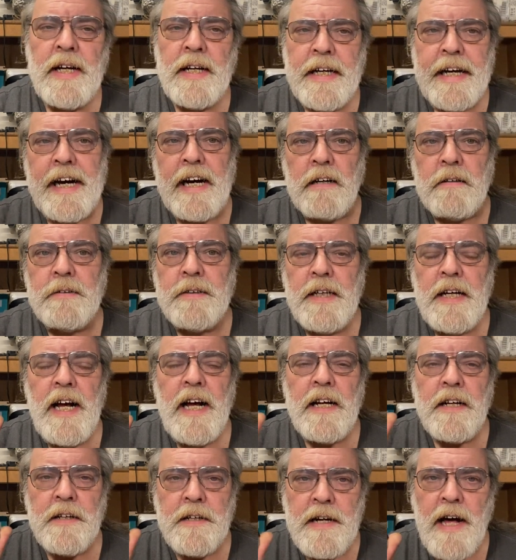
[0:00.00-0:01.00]
yeah,
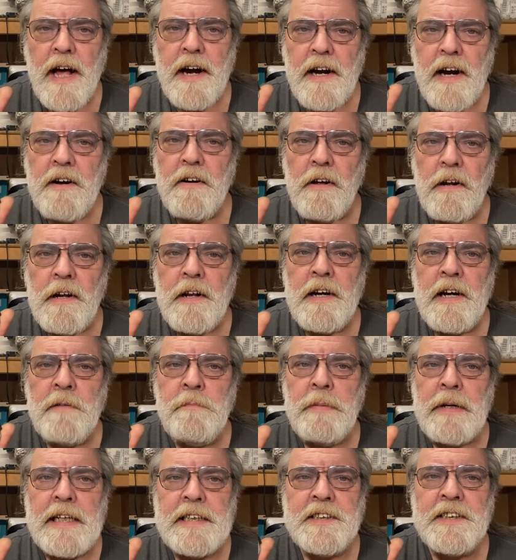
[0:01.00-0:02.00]
not at all an
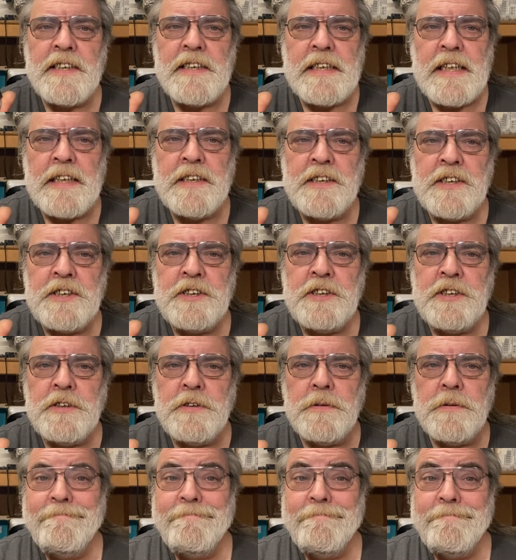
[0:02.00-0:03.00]
unpleasant gun to
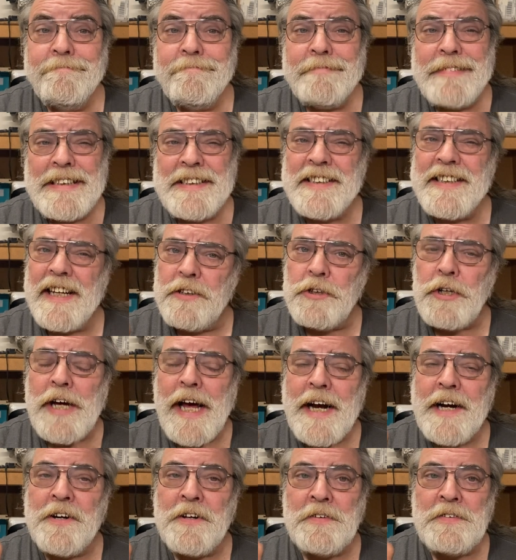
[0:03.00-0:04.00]
shoot. Let's take a look
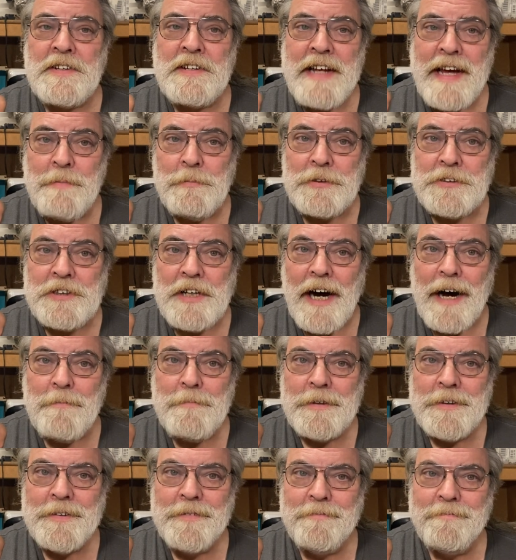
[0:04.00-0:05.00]
at it on the tabletop.